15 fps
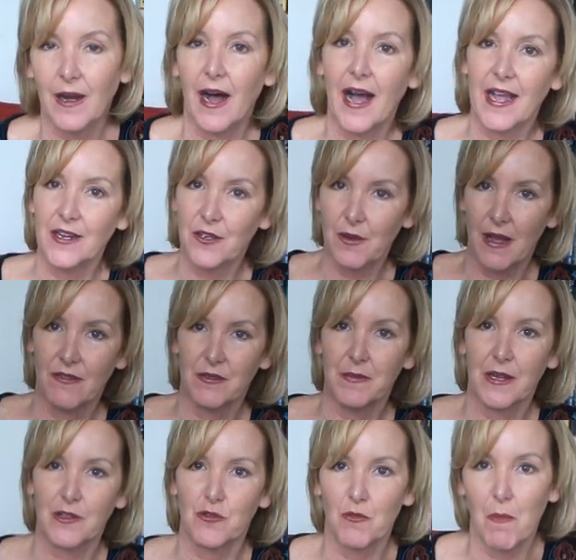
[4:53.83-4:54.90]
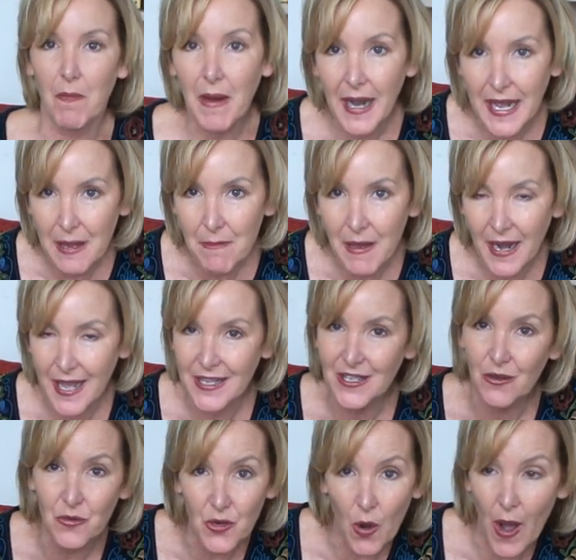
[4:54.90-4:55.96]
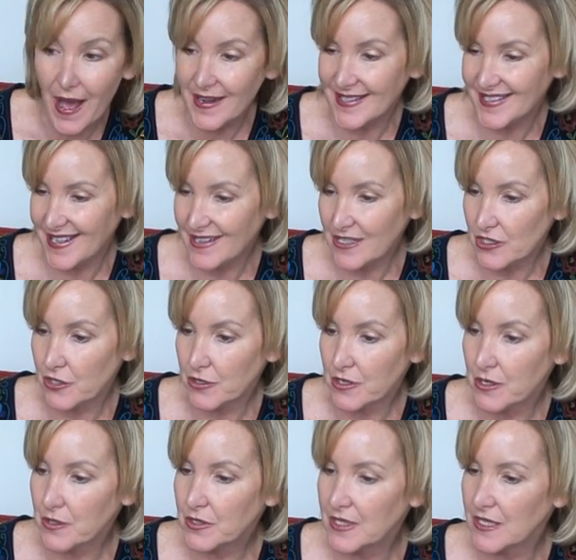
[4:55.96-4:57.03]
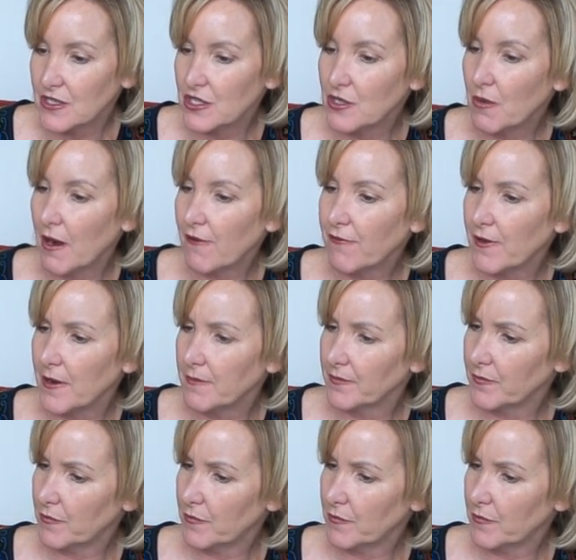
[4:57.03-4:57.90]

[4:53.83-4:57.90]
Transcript: I do have some extra money, but I don't know how to send it to you since you are from,